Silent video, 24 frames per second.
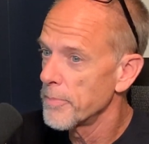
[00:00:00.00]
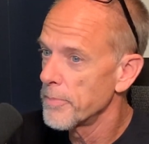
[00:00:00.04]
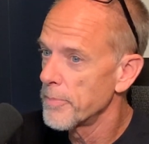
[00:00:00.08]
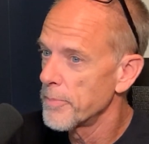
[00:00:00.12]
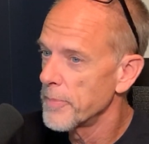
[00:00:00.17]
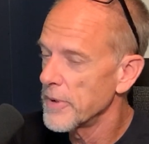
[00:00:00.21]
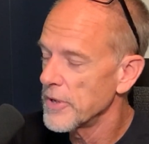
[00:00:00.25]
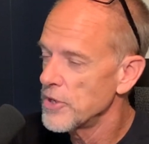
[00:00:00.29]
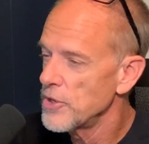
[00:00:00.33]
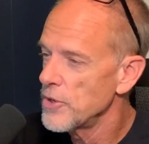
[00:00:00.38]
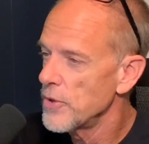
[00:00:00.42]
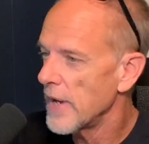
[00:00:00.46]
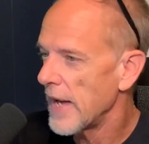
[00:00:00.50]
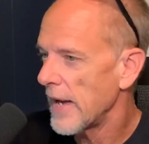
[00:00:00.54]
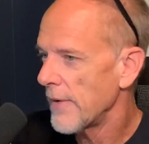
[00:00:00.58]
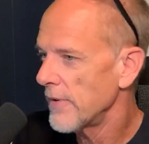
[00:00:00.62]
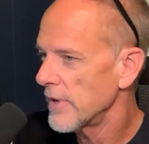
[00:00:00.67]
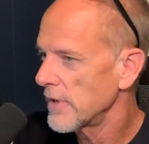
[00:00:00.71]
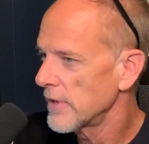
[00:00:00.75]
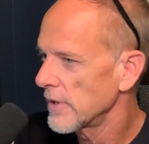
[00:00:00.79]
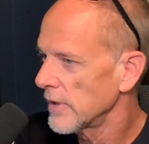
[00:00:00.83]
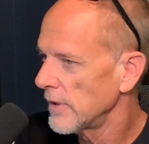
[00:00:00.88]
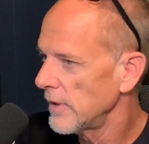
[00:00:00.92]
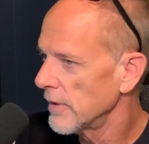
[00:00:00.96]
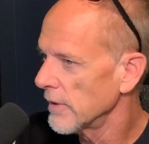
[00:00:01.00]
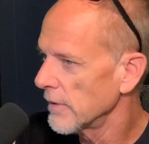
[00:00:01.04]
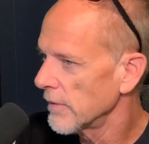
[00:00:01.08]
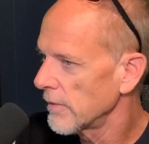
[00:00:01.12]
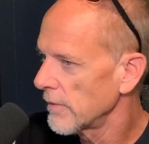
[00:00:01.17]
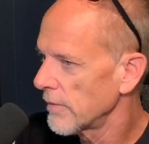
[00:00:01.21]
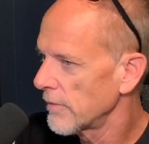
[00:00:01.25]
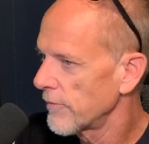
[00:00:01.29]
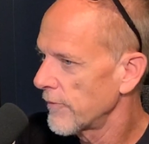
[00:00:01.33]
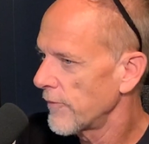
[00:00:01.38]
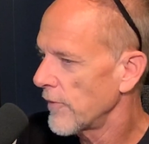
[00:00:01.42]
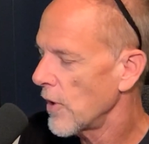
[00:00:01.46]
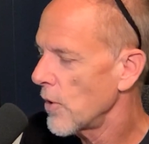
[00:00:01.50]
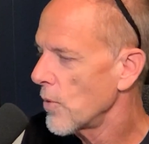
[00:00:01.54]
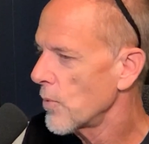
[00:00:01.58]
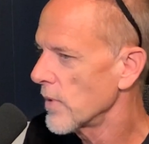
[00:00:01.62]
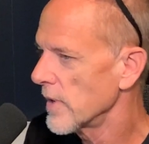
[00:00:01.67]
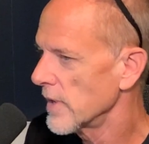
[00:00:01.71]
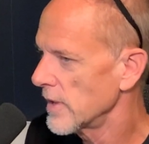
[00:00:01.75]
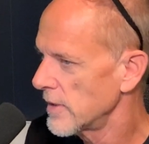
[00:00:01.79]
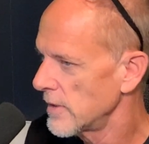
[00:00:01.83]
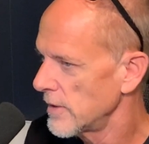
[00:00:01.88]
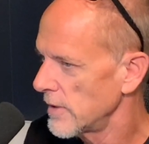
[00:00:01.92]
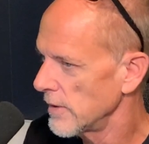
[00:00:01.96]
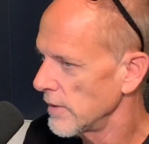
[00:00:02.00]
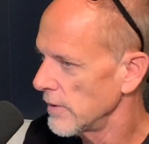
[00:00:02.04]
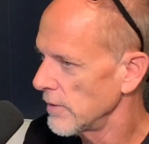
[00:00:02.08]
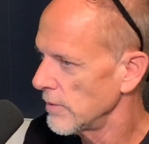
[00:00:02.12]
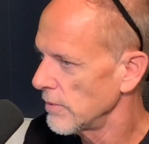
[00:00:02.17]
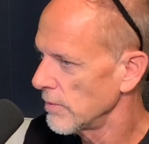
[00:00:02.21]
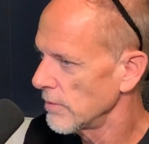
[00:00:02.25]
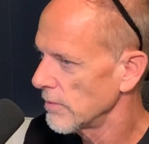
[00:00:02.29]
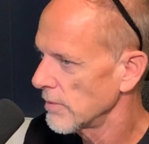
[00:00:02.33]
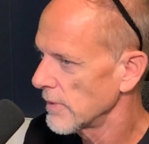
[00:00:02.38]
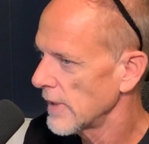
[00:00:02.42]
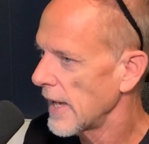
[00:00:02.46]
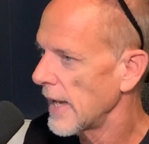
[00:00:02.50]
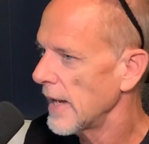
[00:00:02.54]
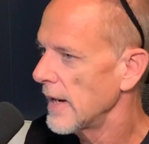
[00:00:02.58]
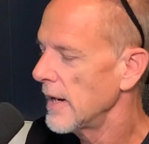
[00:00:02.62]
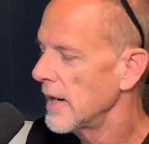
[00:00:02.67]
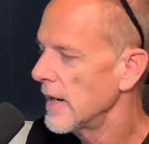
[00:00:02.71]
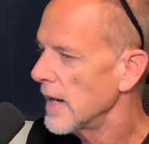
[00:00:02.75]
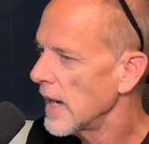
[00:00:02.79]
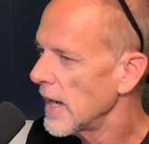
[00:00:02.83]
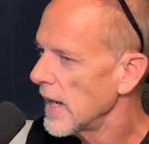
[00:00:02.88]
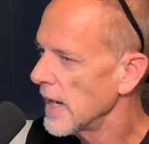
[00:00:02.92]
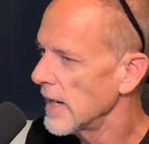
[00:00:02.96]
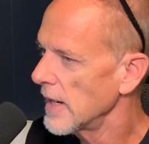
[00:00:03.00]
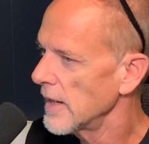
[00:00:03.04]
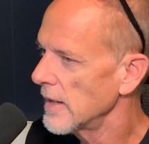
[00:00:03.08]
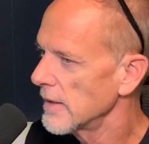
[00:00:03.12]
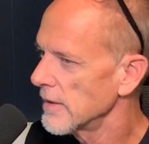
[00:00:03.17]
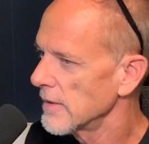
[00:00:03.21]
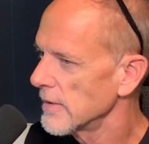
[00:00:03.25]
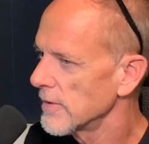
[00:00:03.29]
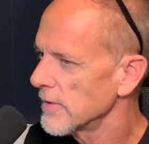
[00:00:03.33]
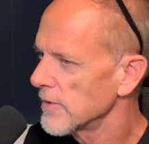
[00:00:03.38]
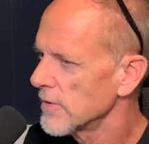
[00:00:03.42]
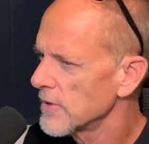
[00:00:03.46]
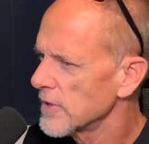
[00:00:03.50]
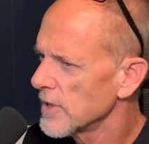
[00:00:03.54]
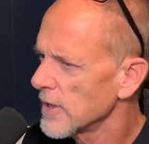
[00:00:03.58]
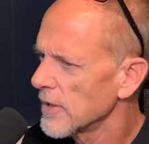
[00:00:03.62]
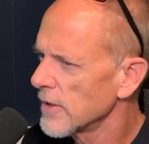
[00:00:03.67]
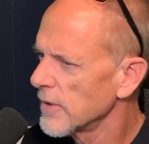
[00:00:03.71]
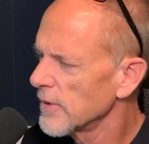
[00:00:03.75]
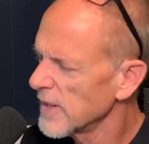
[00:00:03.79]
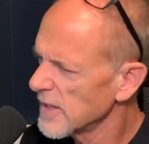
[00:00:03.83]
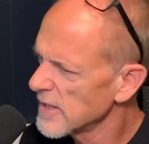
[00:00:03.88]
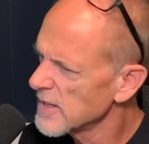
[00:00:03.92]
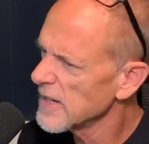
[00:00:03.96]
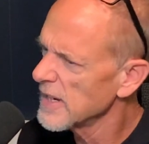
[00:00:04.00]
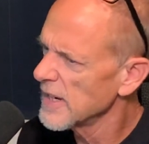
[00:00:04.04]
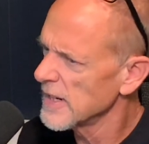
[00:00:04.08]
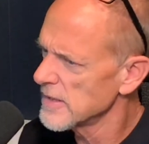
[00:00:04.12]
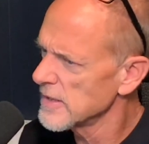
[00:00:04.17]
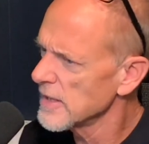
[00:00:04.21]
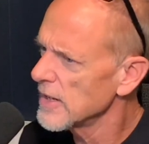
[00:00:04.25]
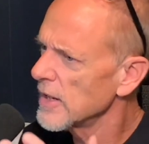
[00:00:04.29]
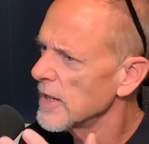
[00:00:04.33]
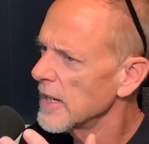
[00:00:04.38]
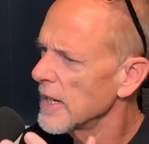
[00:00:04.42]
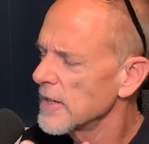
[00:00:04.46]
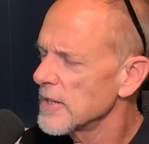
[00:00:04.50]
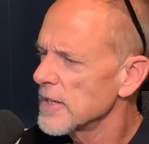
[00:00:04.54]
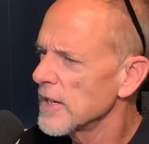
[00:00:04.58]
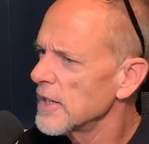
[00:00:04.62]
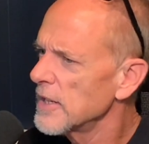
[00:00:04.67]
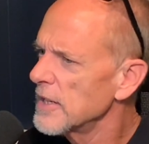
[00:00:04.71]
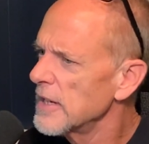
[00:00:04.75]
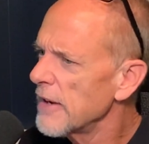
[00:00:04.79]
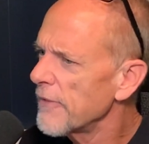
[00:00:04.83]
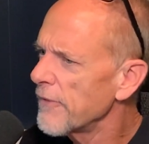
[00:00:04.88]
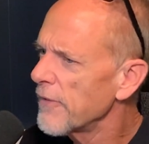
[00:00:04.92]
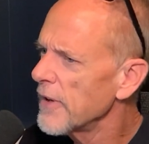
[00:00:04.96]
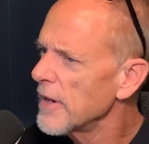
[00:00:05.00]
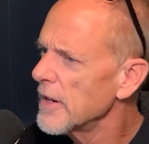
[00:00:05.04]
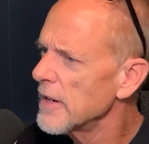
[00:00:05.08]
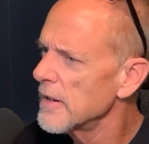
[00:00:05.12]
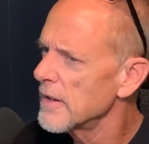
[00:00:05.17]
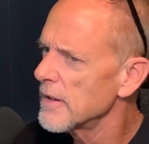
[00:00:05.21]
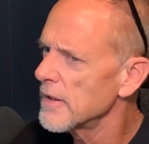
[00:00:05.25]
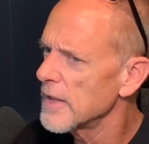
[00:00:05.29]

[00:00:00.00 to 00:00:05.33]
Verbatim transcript: but you have it to look forward to at night. So hmm. it's a, it's a it's a different